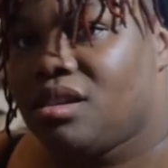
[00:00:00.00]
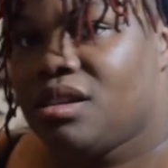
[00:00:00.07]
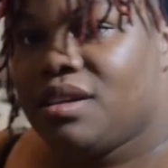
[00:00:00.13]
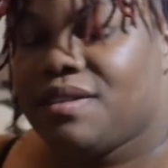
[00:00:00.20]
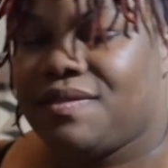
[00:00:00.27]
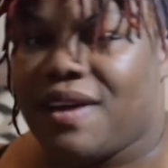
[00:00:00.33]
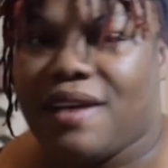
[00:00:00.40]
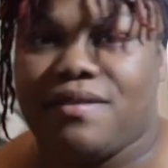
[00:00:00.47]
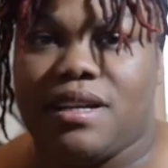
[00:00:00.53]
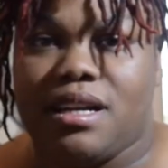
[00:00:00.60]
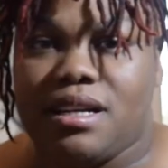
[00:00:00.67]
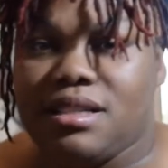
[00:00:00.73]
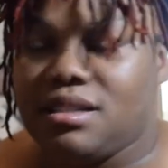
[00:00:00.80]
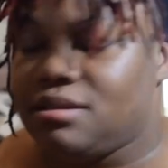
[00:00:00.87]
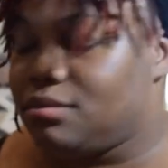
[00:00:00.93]

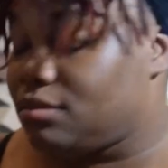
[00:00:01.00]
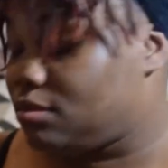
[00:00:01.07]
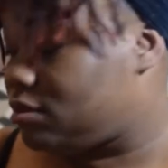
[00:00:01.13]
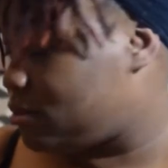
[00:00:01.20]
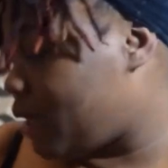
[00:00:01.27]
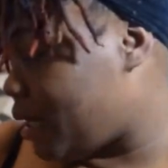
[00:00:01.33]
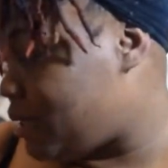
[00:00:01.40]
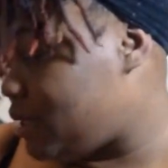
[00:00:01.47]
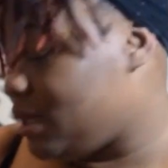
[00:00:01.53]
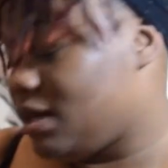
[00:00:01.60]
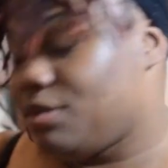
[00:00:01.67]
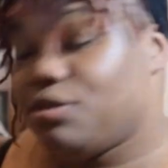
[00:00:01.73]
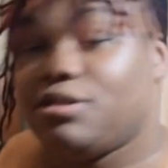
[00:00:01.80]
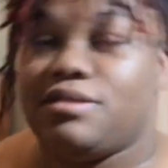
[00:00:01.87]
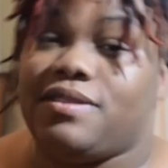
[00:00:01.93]
$5 or something. I think
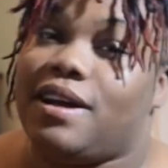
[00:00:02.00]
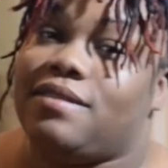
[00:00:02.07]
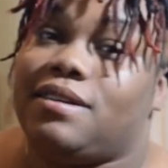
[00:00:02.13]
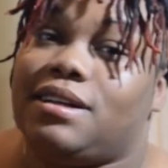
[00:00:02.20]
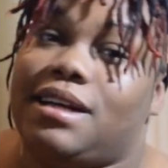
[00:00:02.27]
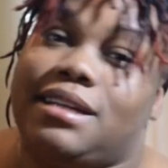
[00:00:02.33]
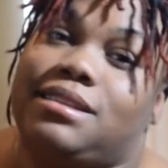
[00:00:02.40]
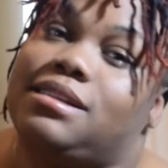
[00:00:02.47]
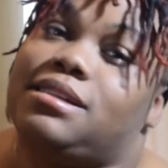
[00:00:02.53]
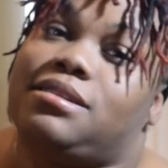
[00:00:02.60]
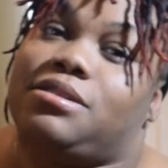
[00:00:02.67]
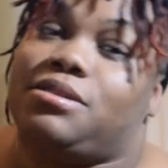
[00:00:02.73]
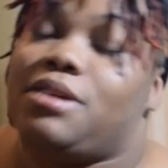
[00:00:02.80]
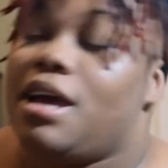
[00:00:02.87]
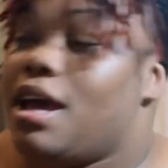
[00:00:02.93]
around $5. I think so.